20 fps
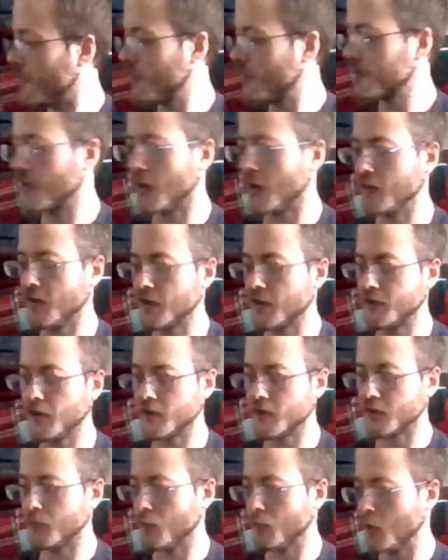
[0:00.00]
Kind of like
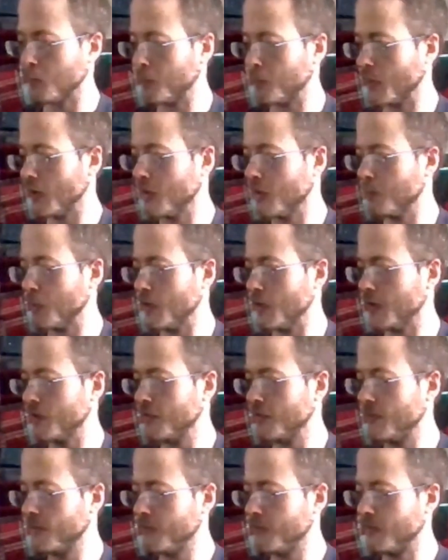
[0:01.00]
Danganronpa, but
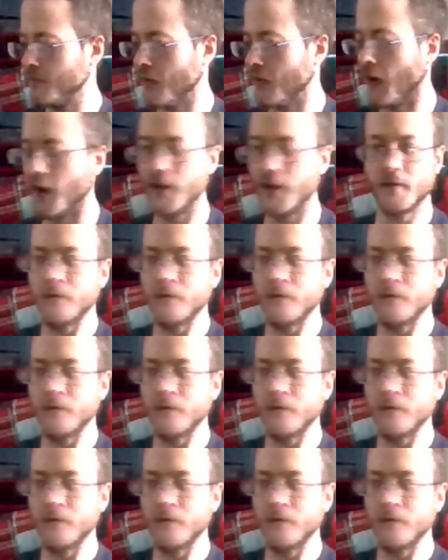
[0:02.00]
not.